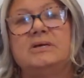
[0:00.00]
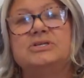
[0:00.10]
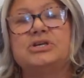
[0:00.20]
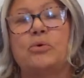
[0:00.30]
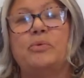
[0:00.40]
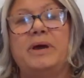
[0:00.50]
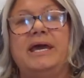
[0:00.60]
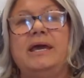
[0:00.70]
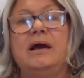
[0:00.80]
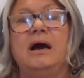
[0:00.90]
So
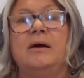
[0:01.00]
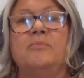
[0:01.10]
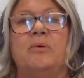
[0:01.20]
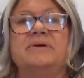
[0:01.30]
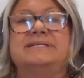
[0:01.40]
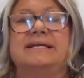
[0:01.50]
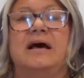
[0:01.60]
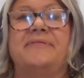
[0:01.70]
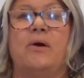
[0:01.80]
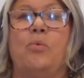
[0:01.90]
we, when we
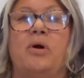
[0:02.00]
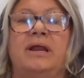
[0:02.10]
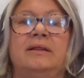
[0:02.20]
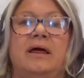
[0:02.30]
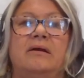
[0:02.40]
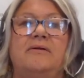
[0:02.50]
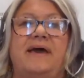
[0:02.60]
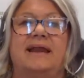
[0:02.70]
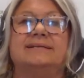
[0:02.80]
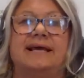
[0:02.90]
send out that warning letter,
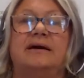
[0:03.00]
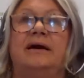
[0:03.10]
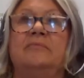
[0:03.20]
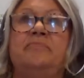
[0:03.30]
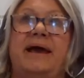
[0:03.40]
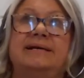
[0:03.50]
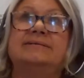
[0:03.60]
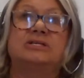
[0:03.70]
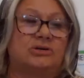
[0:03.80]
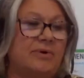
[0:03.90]
that is a cut and
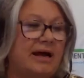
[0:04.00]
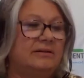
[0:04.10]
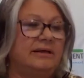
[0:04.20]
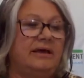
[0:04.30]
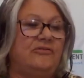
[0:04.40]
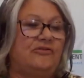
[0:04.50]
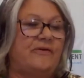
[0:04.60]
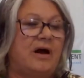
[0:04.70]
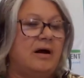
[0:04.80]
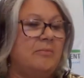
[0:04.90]
paste directly
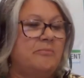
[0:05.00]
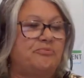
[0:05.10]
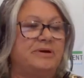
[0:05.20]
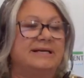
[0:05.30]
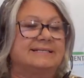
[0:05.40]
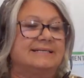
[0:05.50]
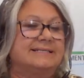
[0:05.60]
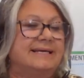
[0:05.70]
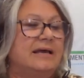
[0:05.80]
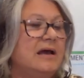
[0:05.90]
from
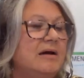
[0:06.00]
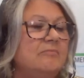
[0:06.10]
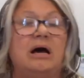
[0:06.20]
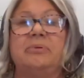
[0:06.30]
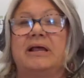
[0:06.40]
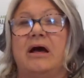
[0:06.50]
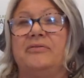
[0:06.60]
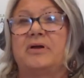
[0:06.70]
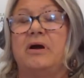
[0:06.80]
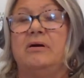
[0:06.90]
pre-existing public
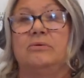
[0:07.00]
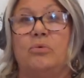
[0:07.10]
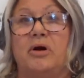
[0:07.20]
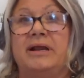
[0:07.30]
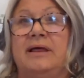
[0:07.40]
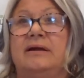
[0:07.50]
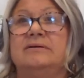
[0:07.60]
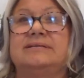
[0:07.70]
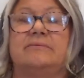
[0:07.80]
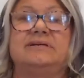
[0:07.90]
health code warning
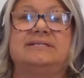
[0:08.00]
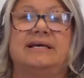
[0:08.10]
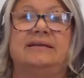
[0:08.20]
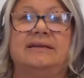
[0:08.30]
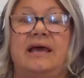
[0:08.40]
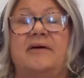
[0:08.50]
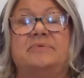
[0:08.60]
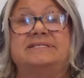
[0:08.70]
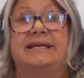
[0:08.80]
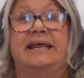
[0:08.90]
letters that we have
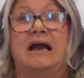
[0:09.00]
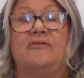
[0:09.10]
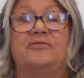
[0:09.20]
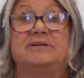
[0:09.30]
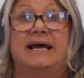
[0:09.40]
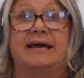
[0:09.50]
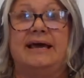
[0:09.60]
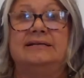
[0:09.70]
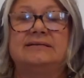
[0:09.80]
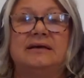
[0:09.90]
been sending out for
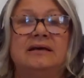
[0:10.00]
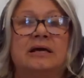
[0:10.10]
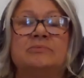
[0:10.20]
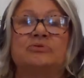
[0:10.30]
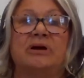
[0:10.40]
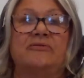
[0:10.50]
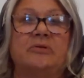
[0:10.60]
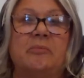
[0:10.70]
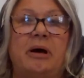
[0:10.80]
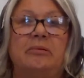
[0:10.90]
decades. Comes right
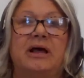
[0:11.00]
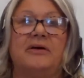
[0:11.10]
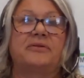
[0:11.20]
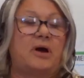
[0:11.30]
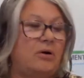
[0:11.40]
from the public health